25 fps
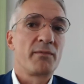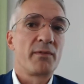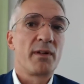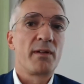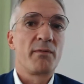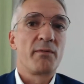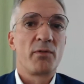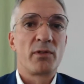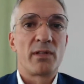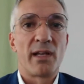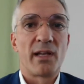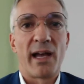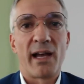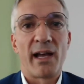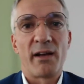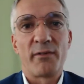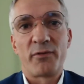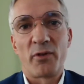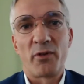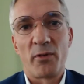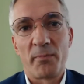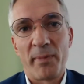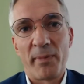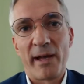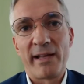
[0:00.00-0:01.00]
we would
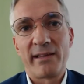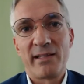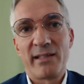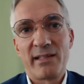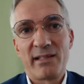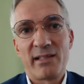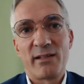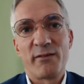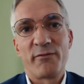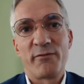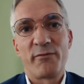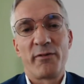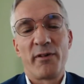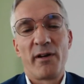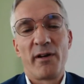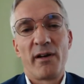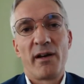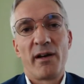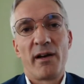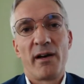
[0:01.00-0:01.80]
have competitive